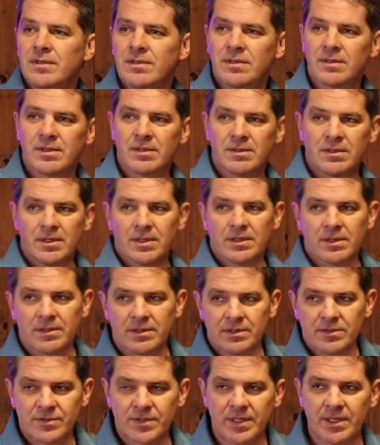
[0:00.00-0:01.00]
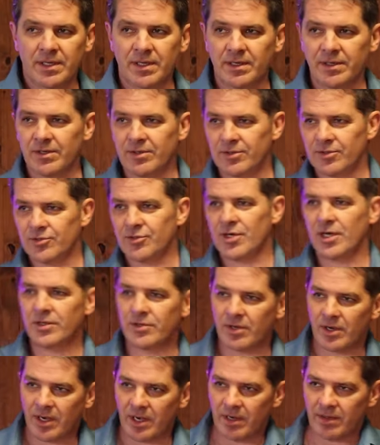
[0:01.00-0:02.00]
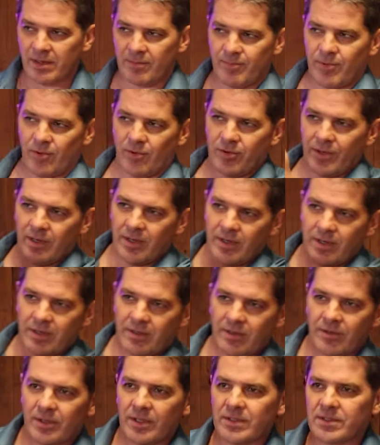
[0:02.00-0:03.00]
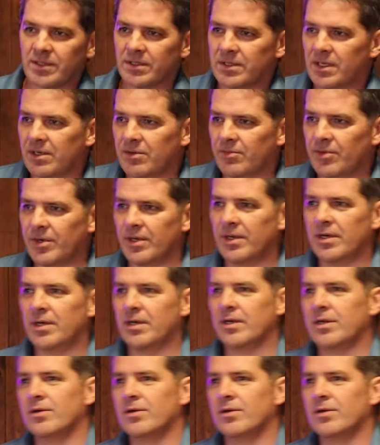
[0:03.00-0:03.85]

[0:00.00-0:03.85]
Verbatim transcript: Like, oh yeah, good to see you. You shake their hand, they pull you in and do this because they don't want to hug.